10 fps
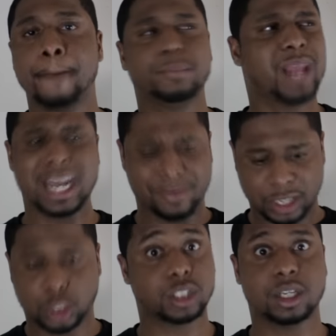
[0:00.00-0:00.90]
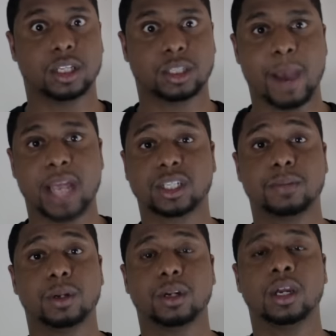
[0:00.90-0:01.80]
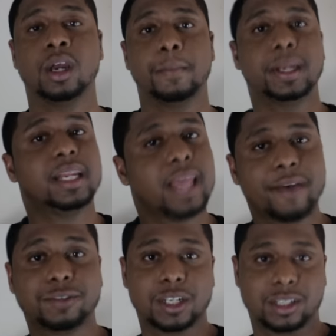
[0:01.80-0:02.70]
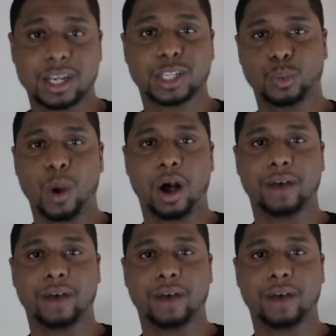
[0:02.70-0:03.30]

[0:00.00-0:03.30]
Not even just in the Smash community, but in the FGC as well.